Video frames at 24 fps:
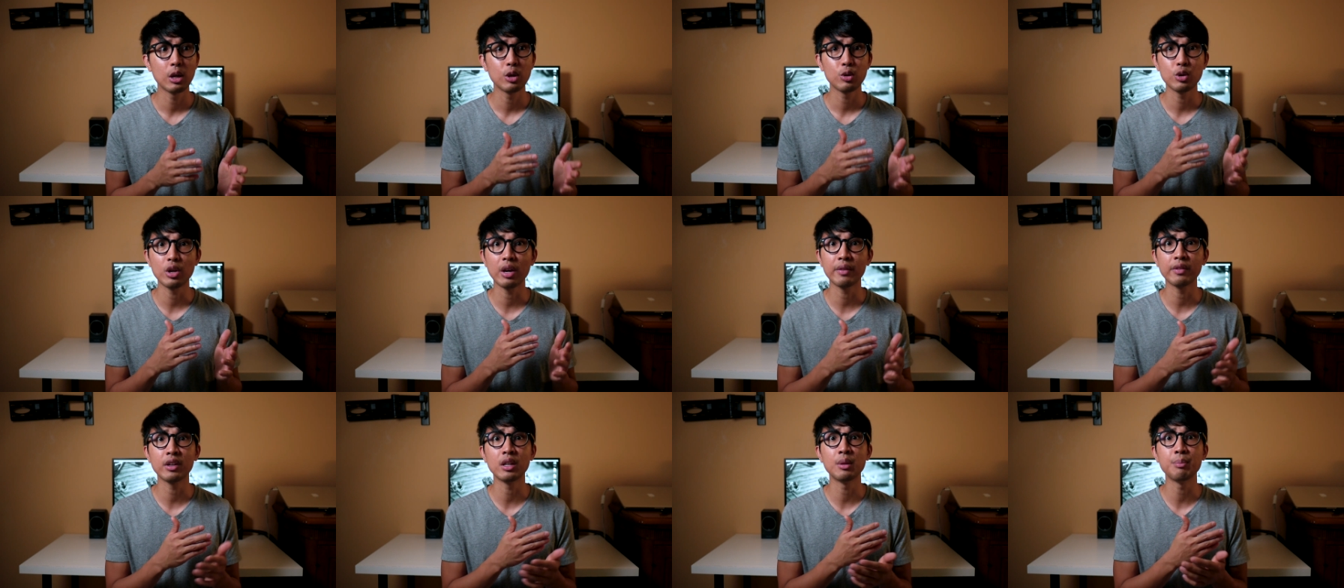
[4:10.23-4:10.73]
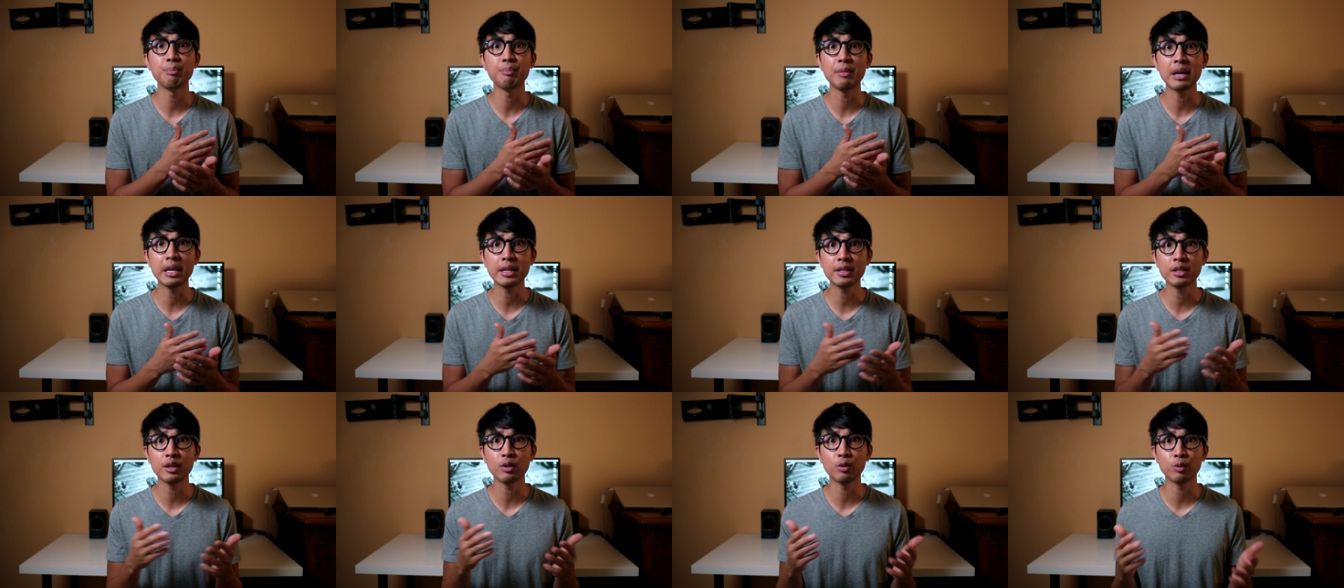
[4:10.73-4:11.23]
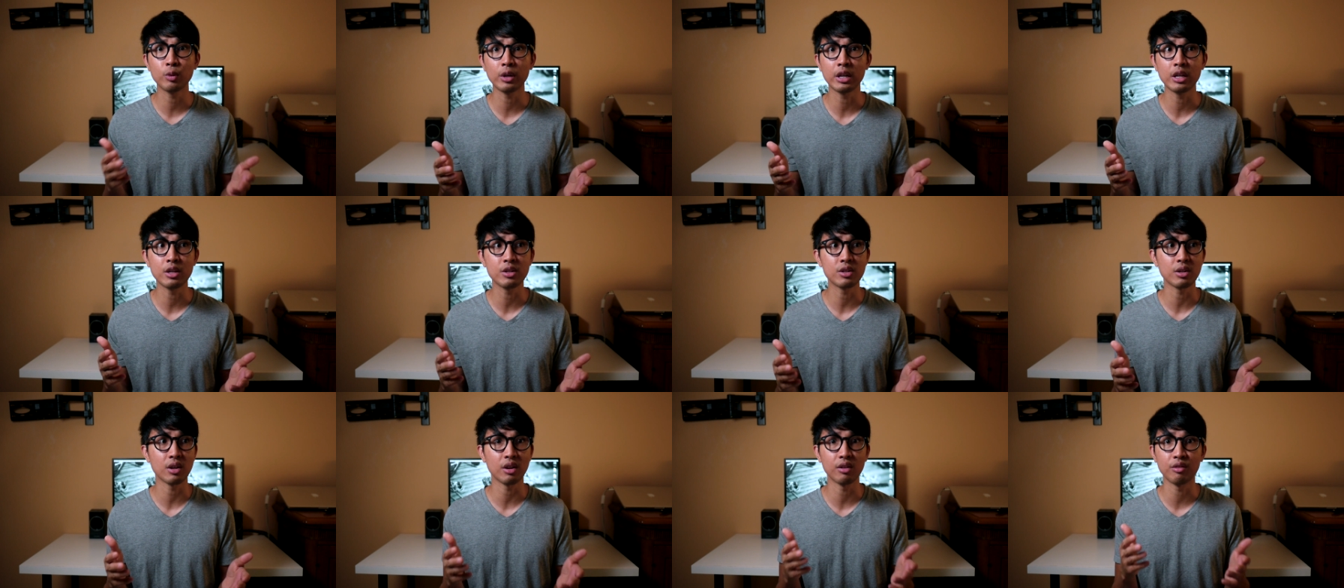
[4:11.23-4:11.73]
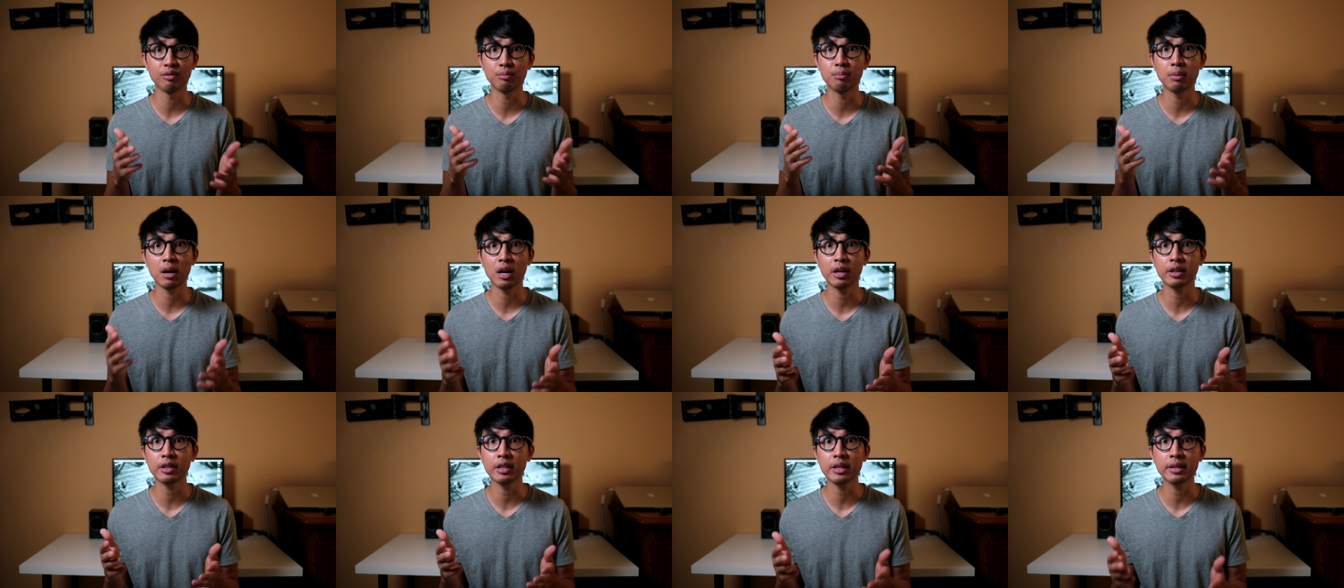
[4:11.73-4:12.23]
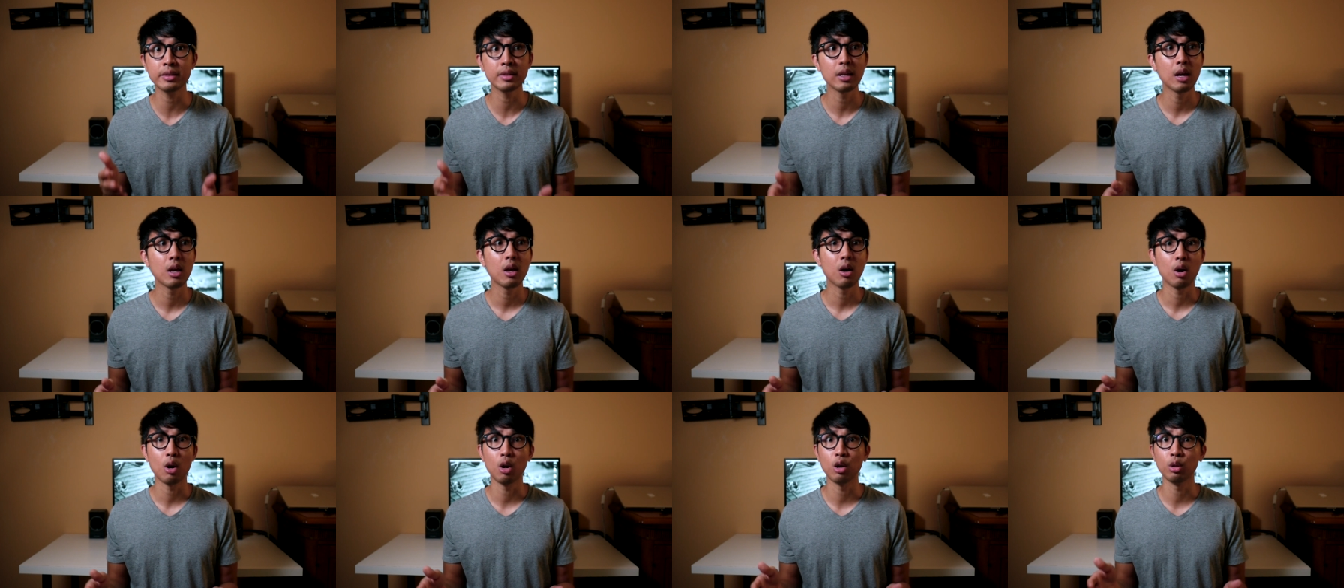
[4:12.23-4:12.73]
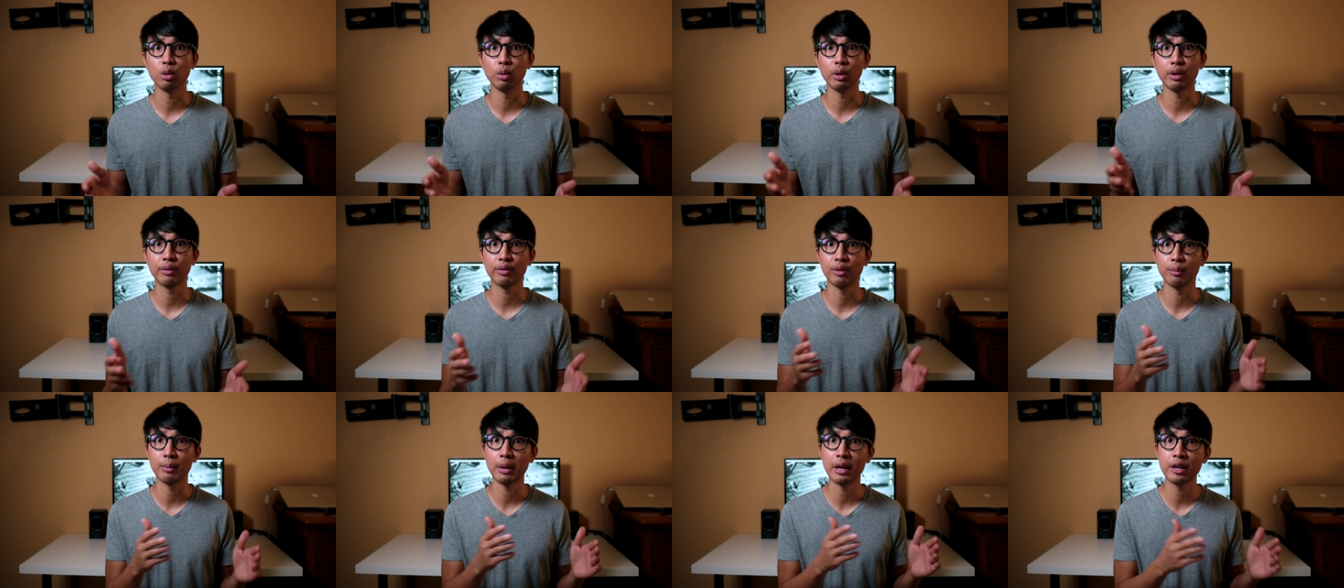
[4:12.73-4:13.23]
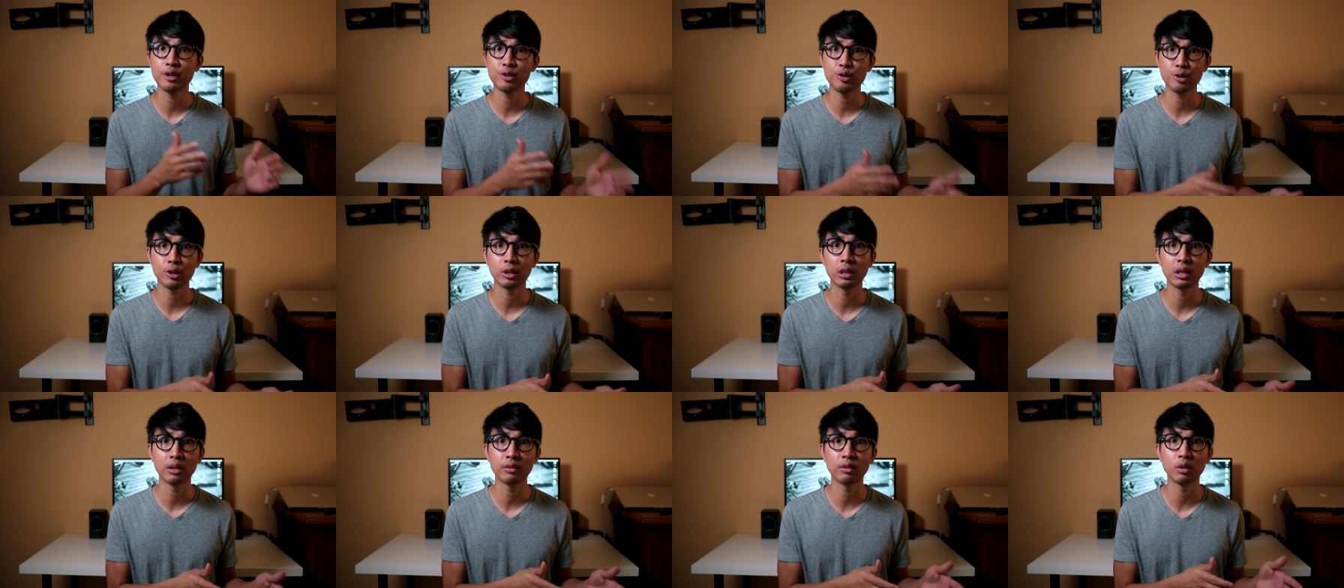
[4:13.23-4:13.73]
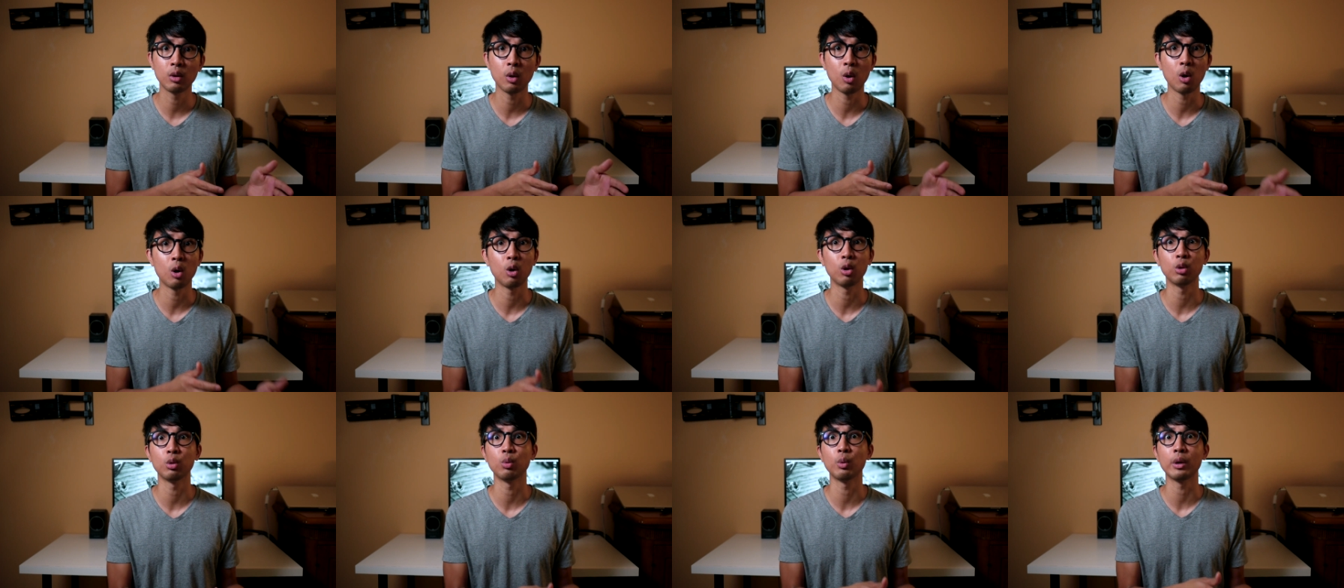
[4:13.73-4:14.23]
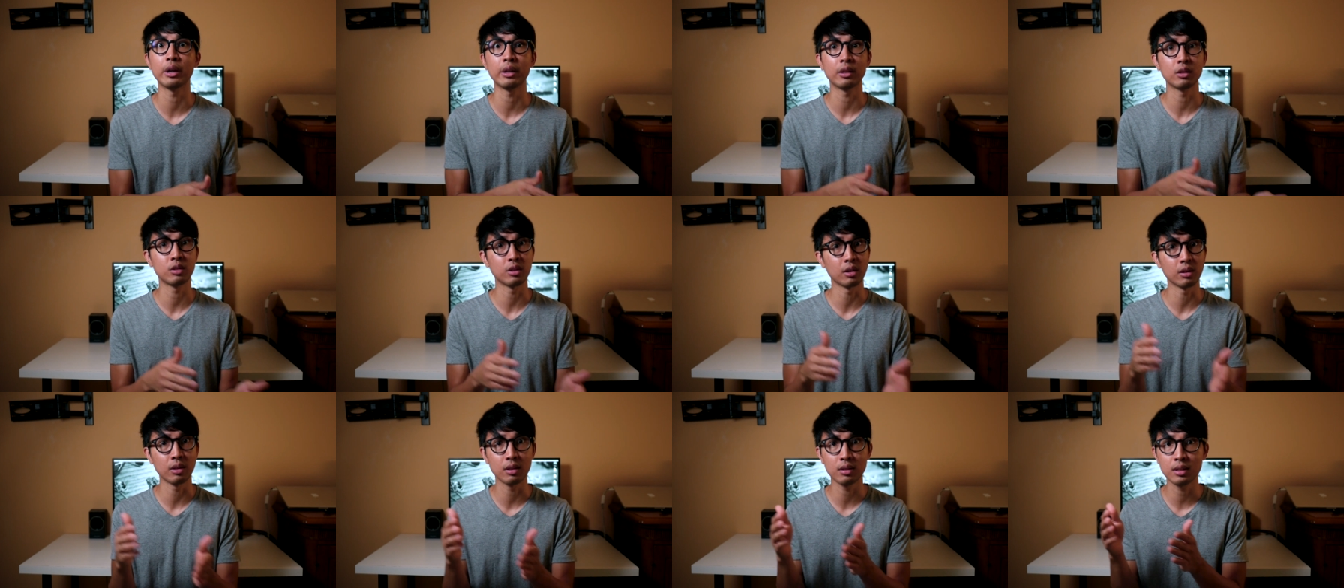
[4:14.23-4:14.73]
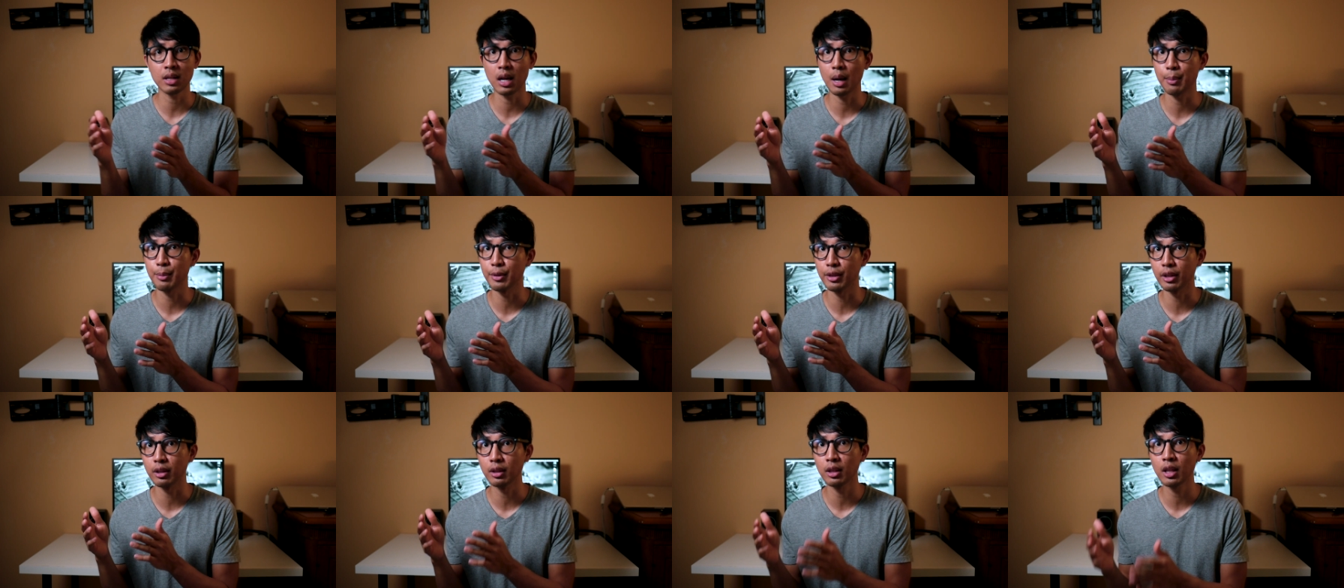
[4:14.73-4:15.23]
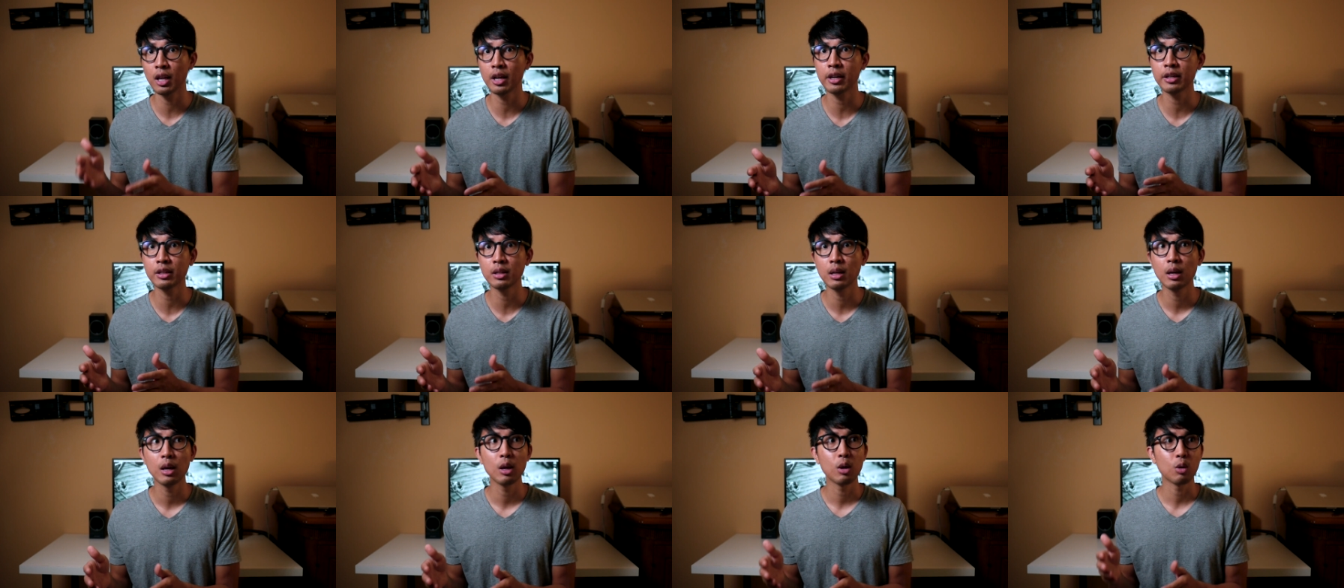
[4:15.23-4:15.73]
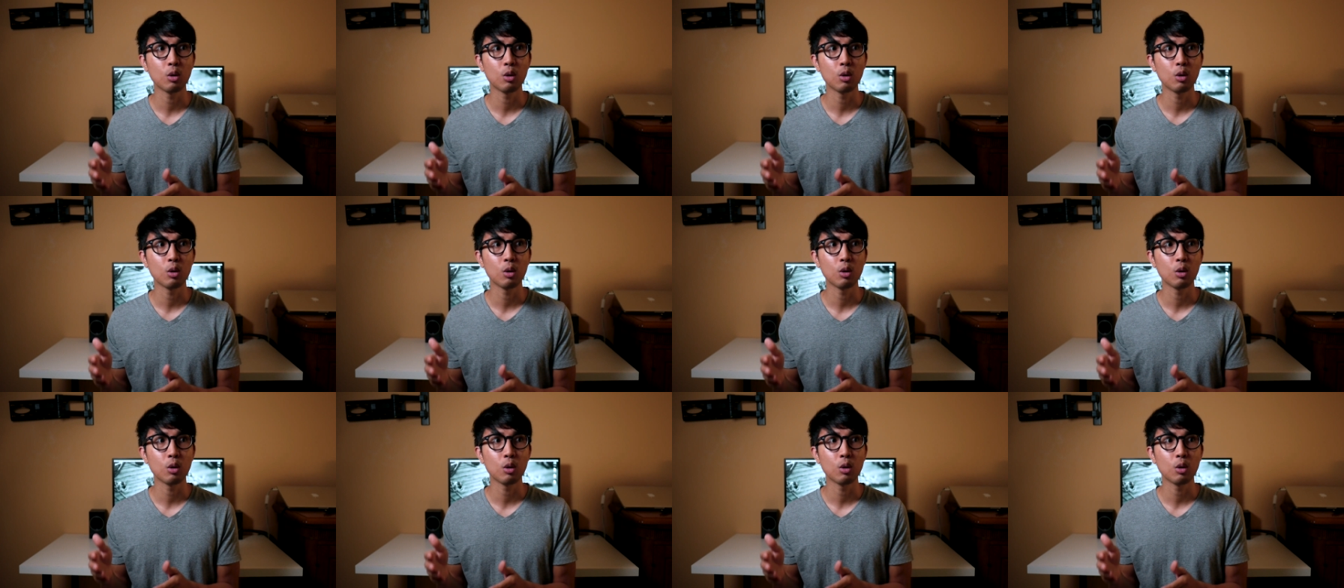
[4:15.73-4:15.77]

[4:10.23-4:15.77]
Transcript: You have an amazing range of bodies, all the way from entry level all the way to the top of the line,